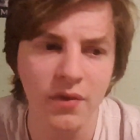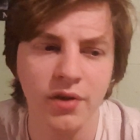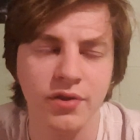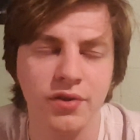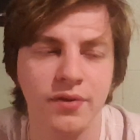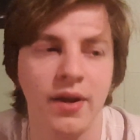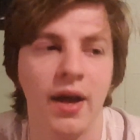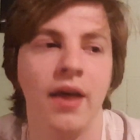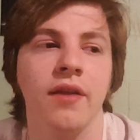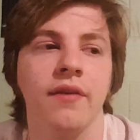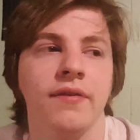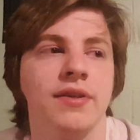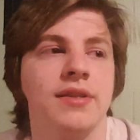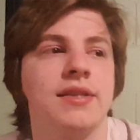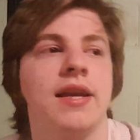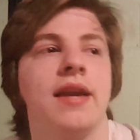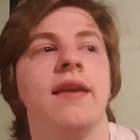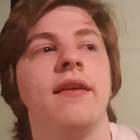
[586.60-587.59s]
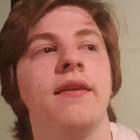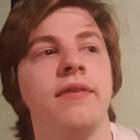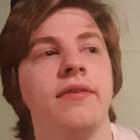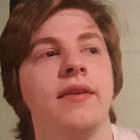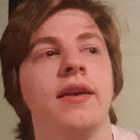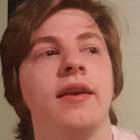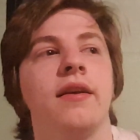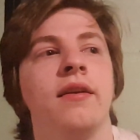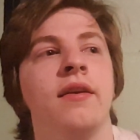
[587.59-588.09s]
So neither of us said
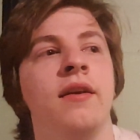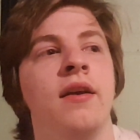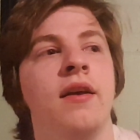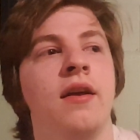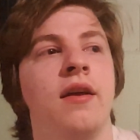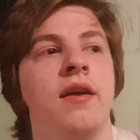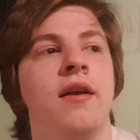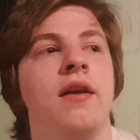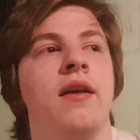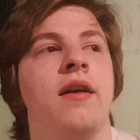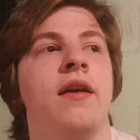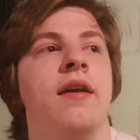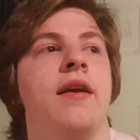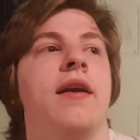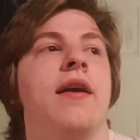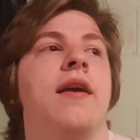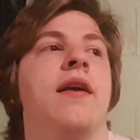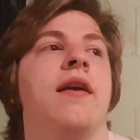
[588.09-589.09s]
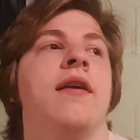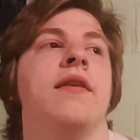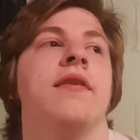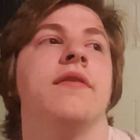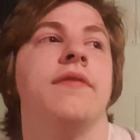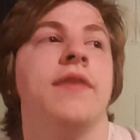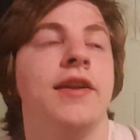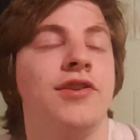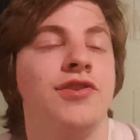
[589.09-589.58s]
anything, and
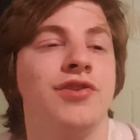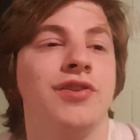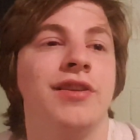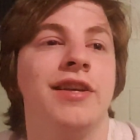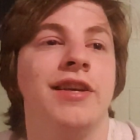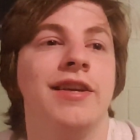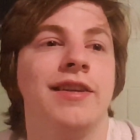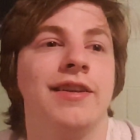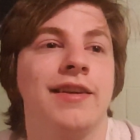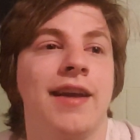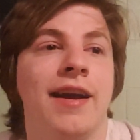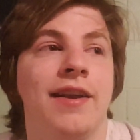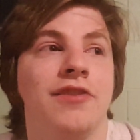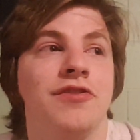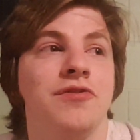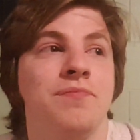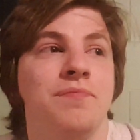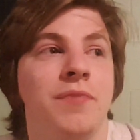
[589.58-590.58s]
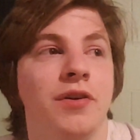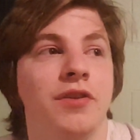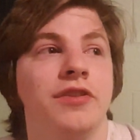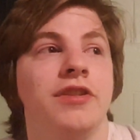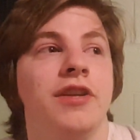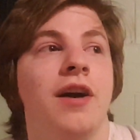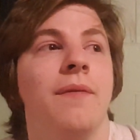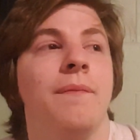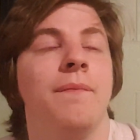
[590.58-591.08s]
eventually it kind of just
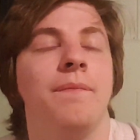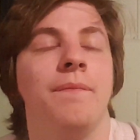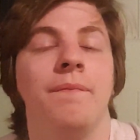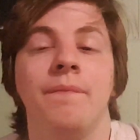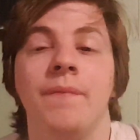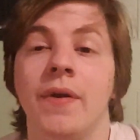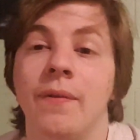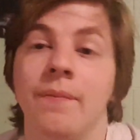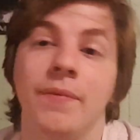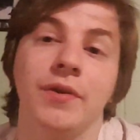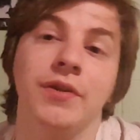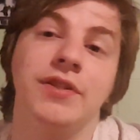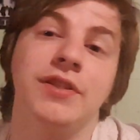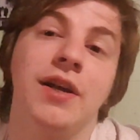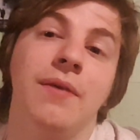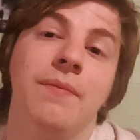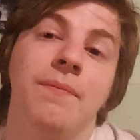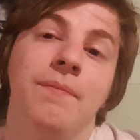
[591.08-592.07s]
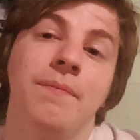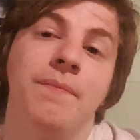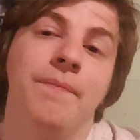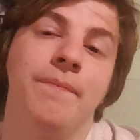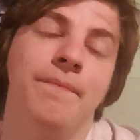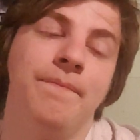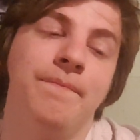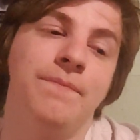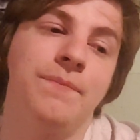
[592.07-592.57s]
built up
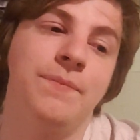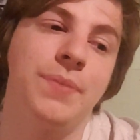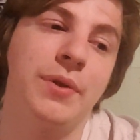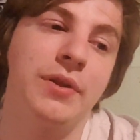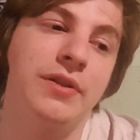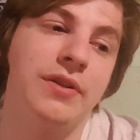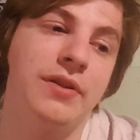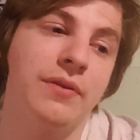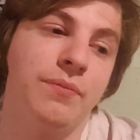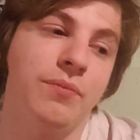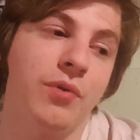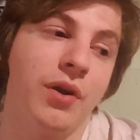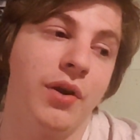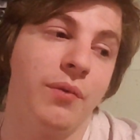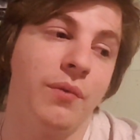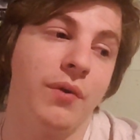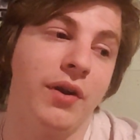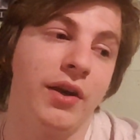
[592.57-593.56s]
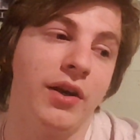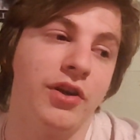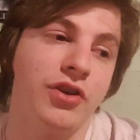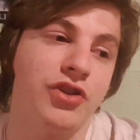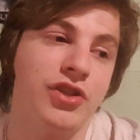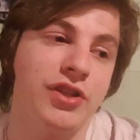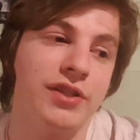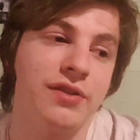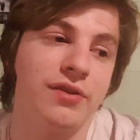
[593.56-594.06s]
to the point where
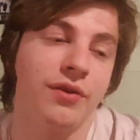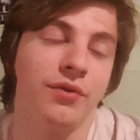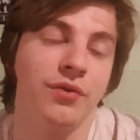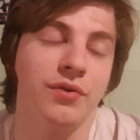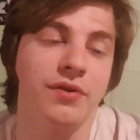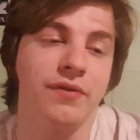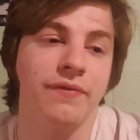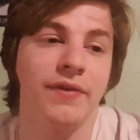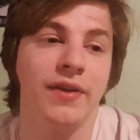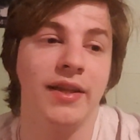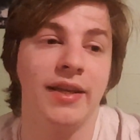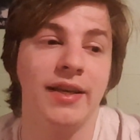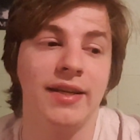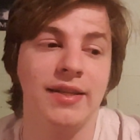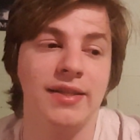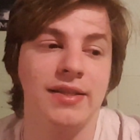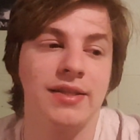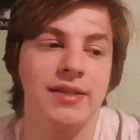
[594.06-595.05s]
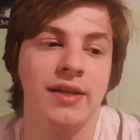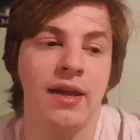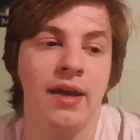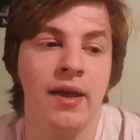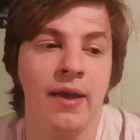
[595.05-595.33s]
she started losing feelings,